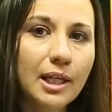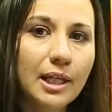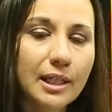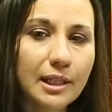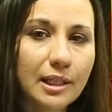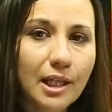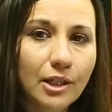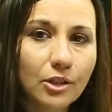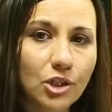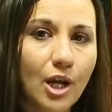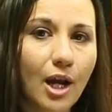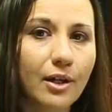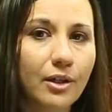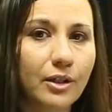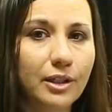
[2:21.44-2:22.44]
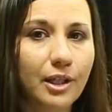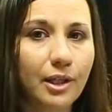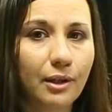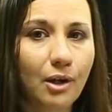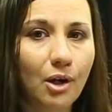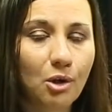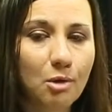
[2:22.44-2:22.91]
in that child,
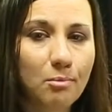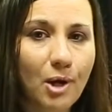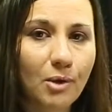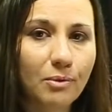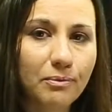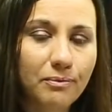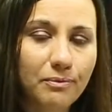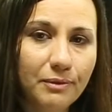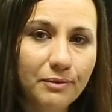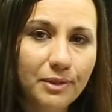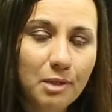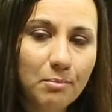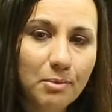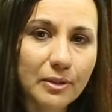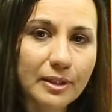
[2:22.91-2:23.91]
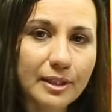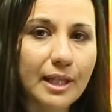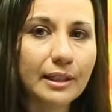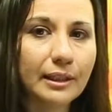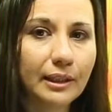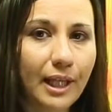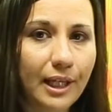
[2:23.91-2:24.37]
they are about
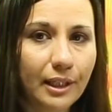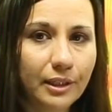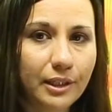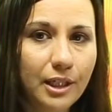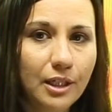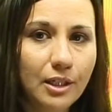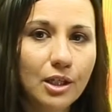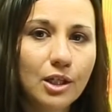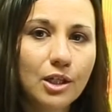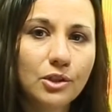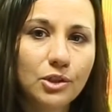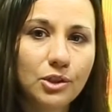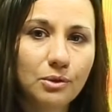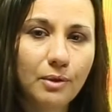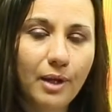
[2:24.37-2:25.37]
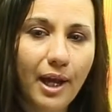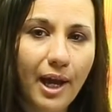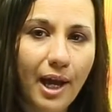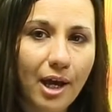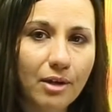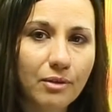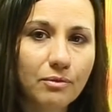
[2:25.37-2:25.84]
50% likely to
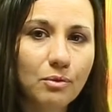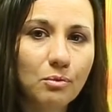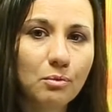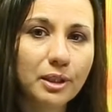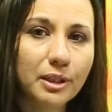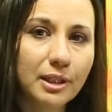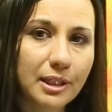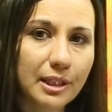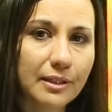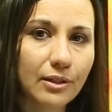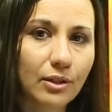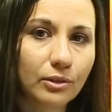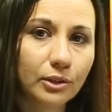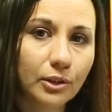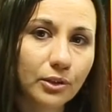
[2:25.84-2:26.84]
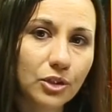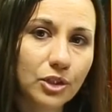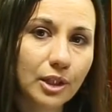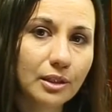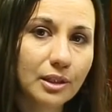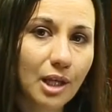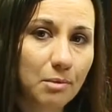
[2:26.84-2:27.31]
have one of these
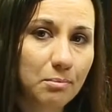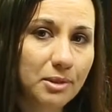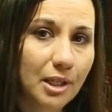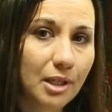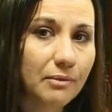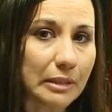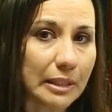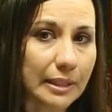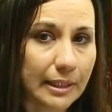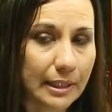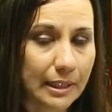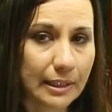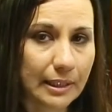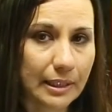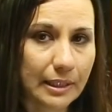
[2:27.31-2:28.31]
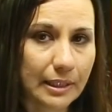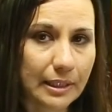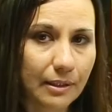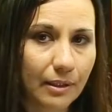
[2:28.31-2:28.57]
allergic types of diseases.